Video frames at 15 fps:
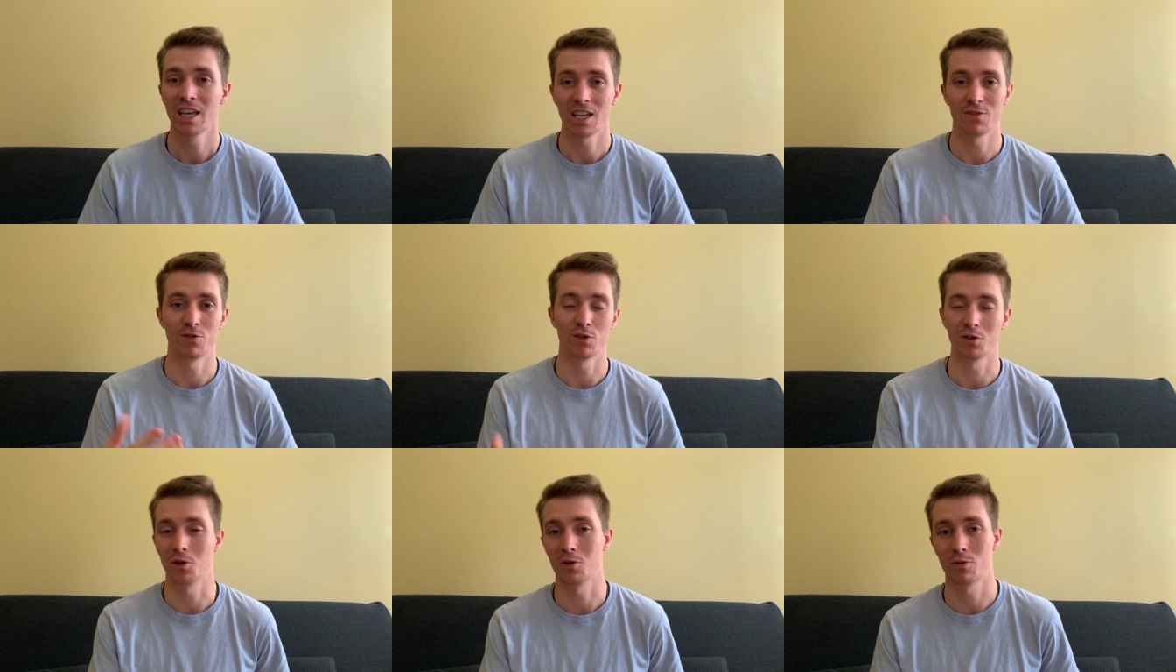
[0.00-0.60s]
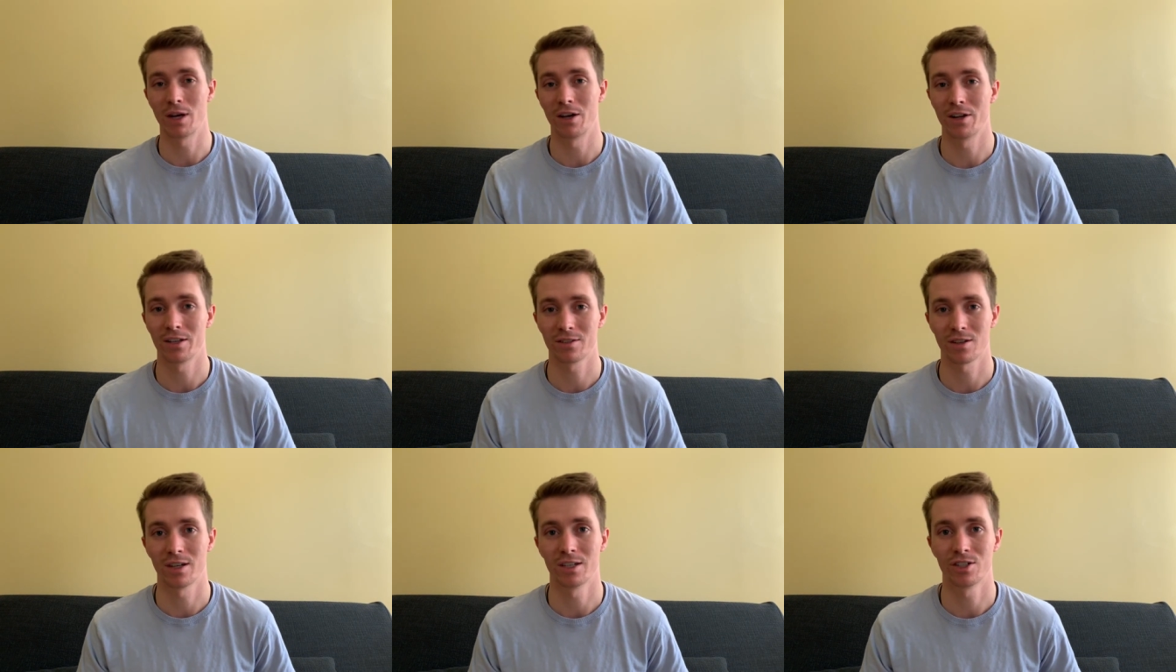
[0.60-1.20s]
If you go around
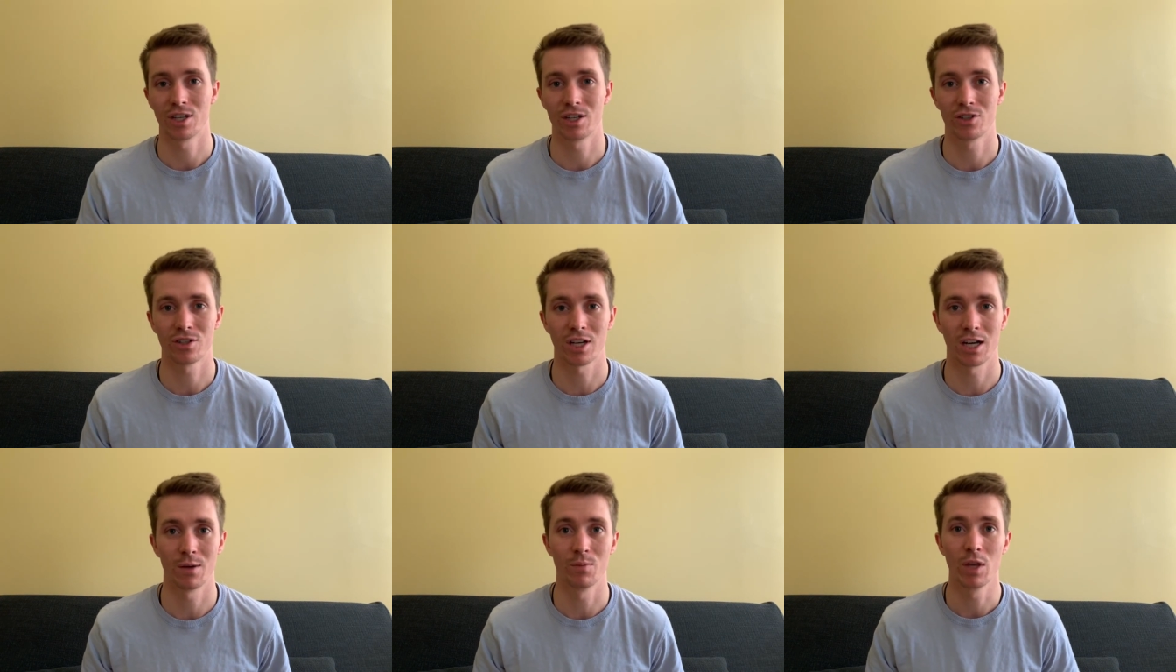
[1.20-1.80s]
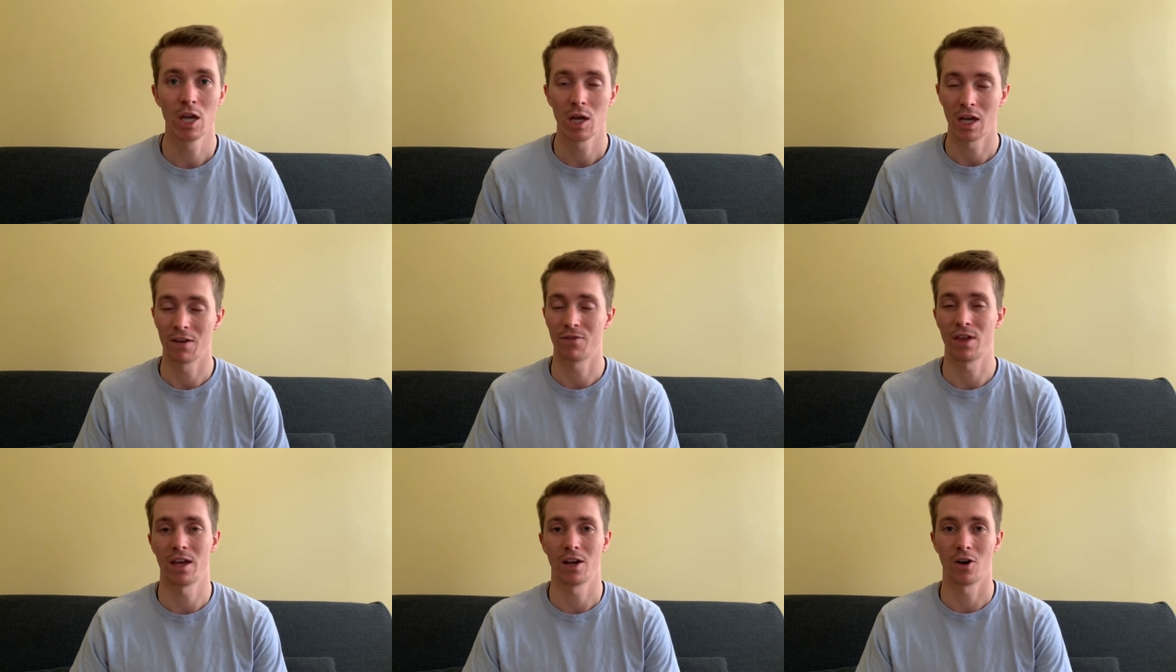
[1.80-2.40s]
SIHH time,
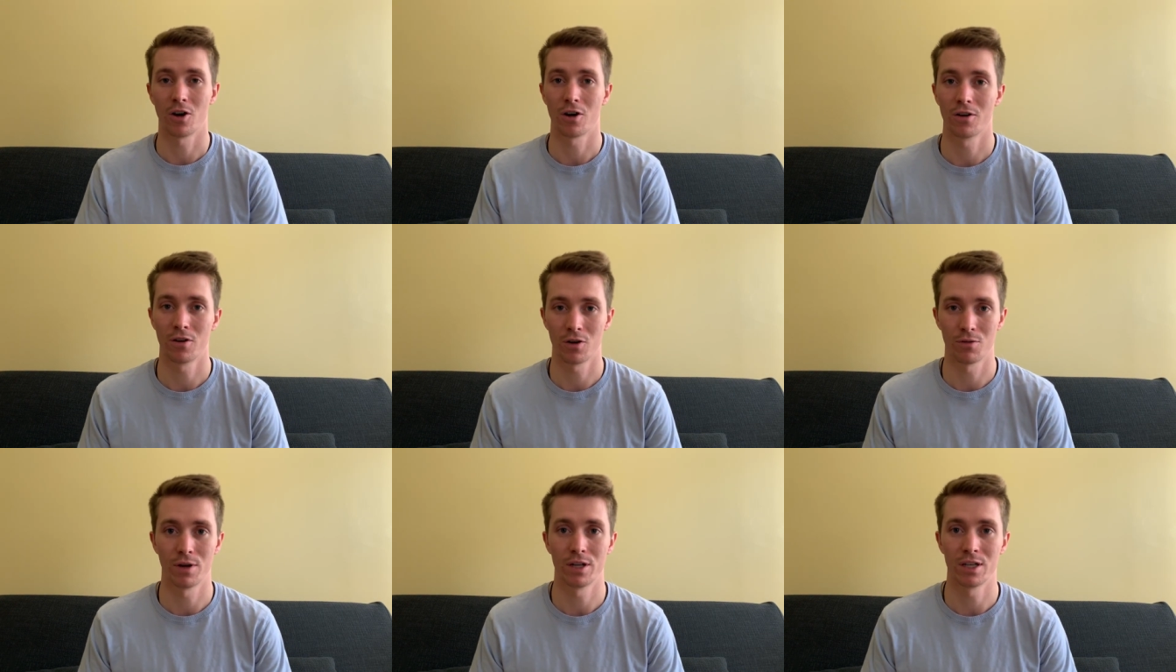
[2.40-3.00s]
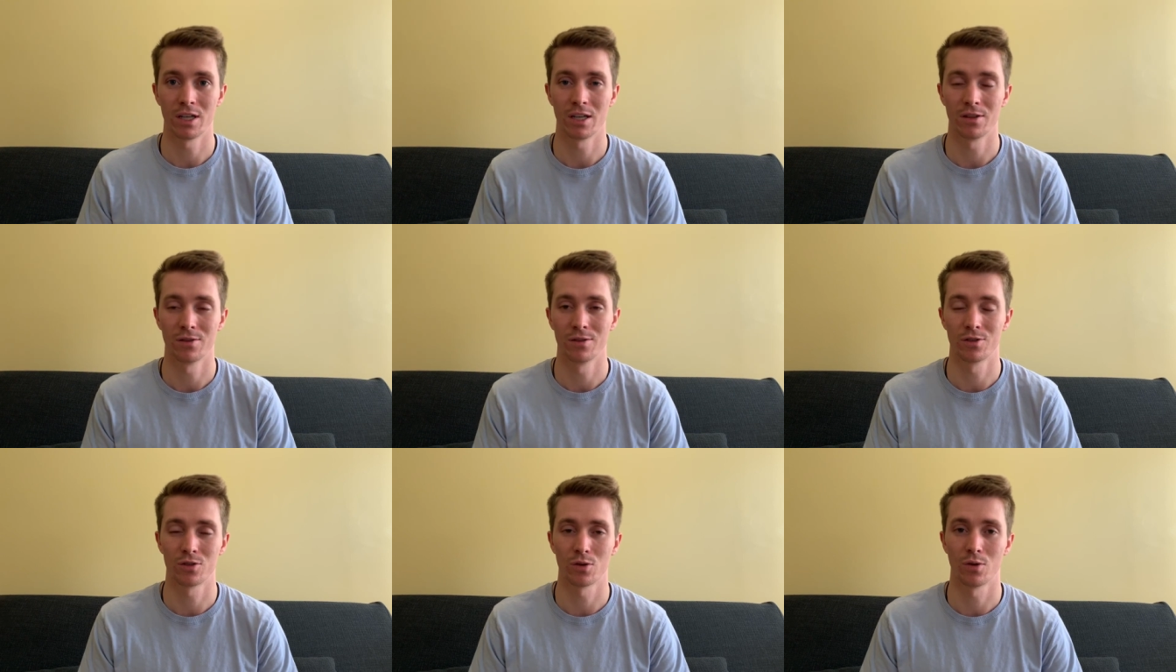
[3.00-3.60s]
if they are already in
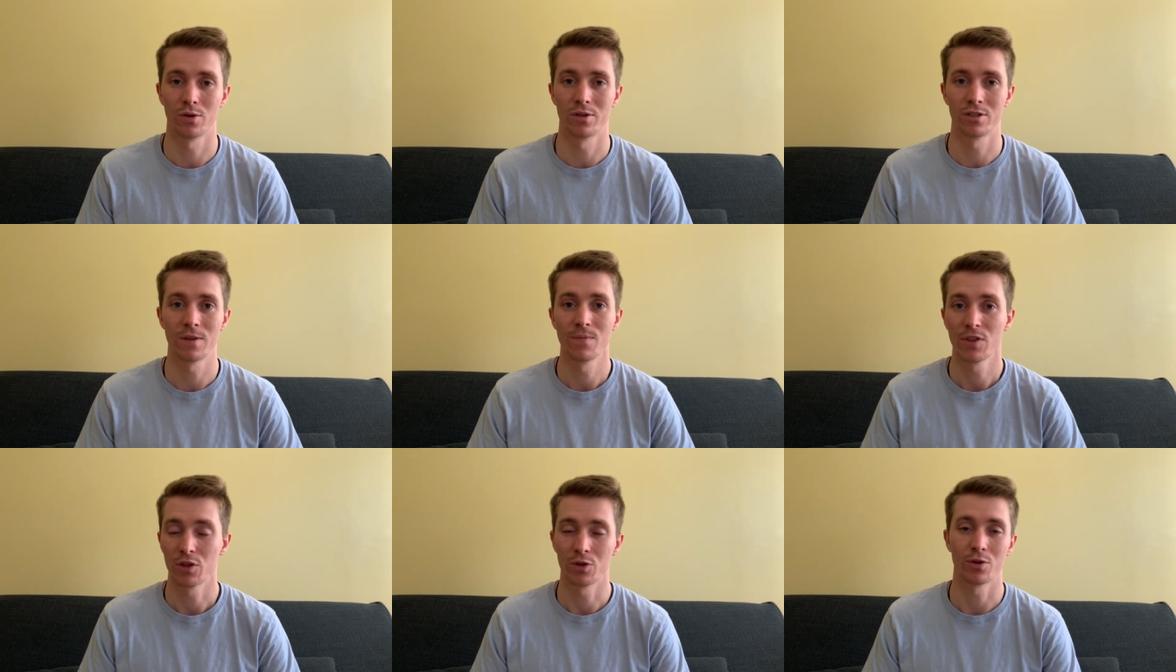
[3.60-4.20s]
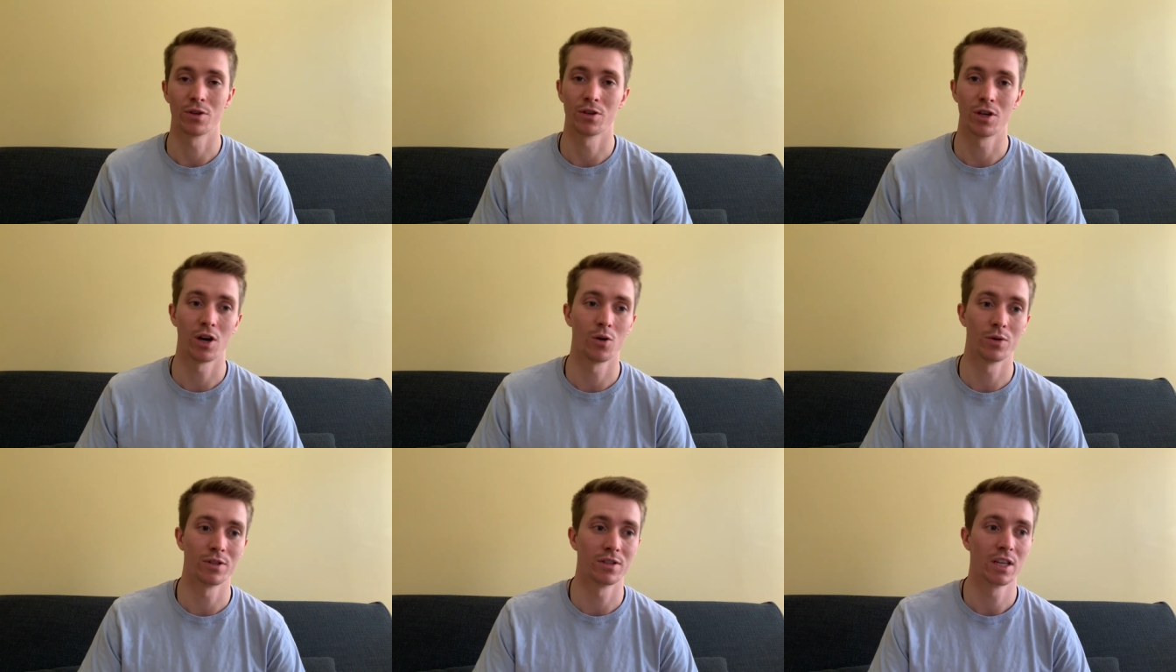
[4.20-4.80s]
the stores, you can
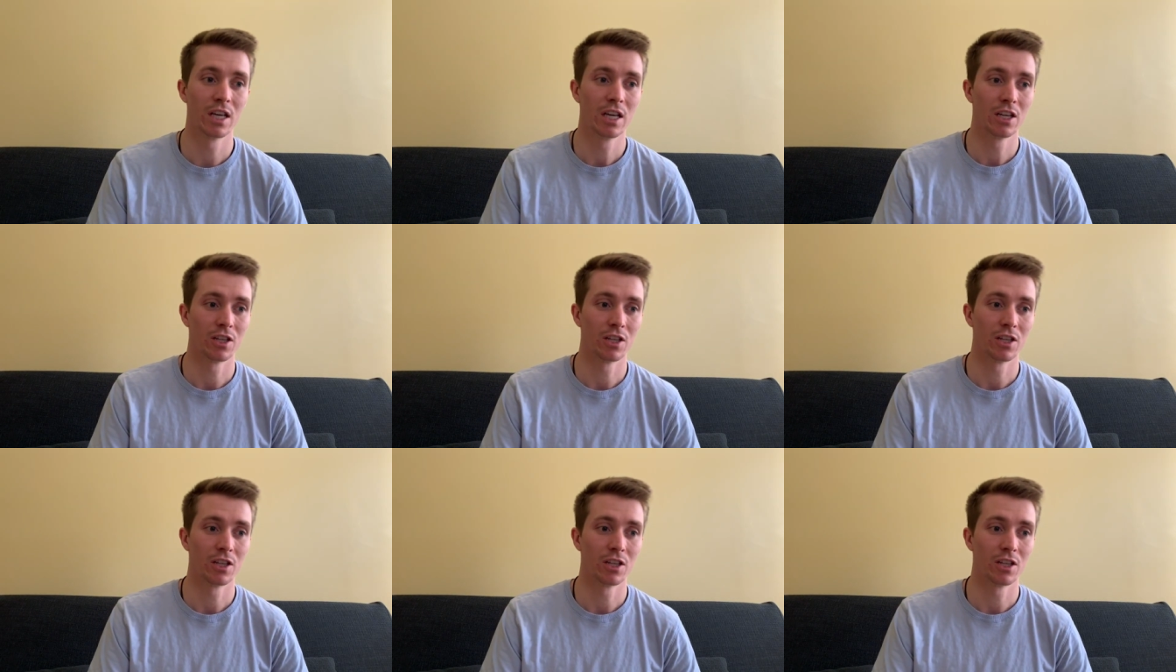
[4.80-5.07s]
go and,